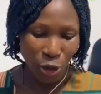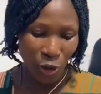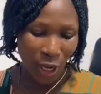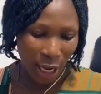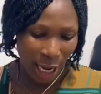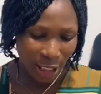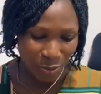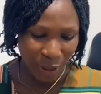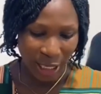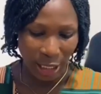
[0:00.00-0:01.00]
So now let's
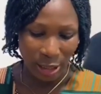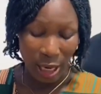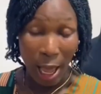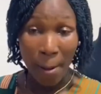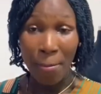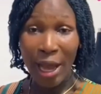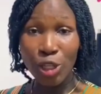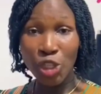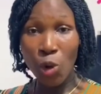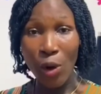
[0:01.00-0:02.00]
begin by
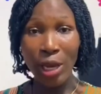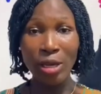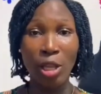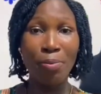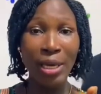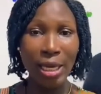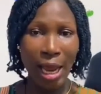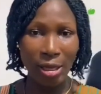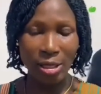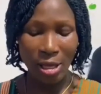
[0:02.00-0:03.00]
showing the
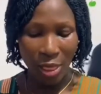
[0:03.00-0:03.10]
beginners